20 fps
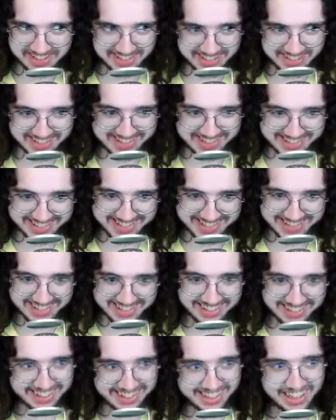That's
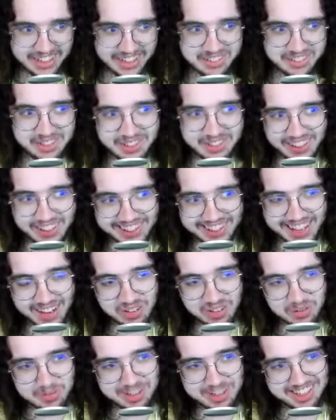I feel like that
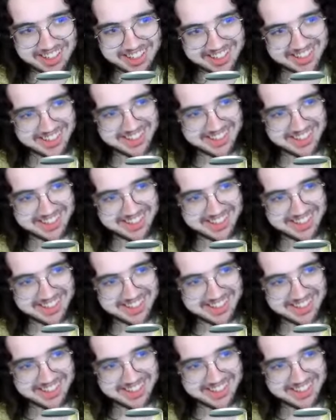would be